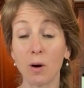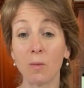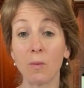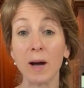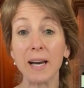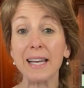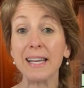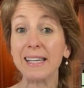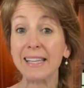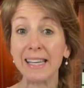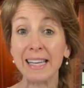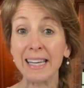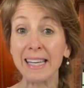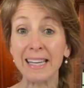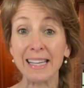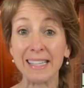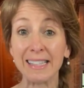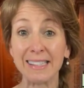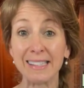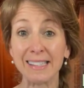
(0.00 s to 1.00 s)
what it
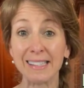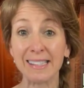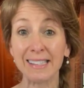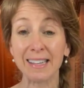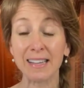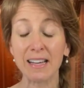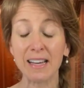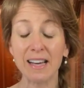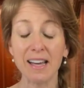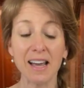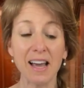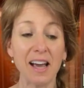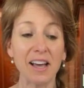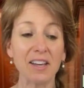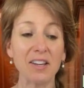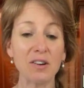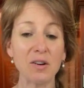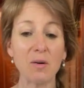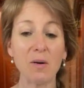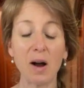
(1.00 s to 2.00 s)
needs.
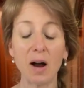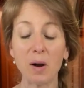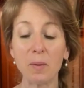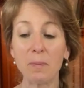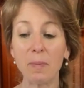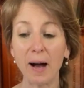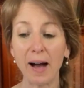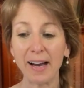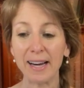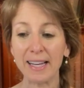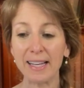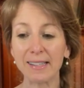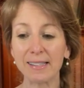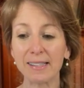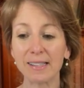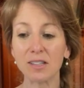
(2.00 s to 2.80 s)
You know, our bodies